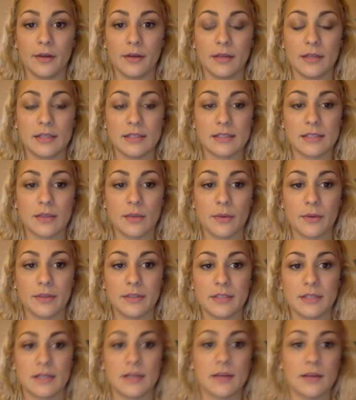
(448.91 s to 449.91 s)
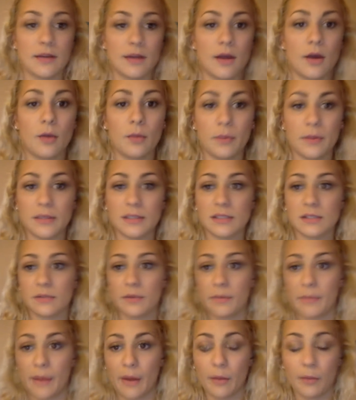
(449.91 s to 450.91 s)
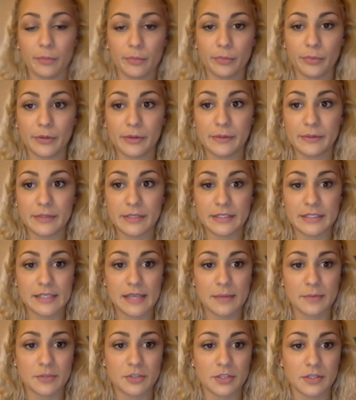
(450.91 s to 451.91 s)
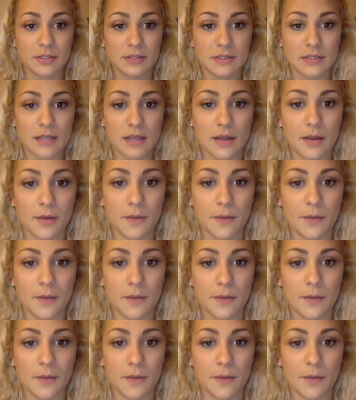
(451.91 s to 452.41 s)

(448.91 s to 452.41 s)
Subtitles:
is going to help us about preconceptions.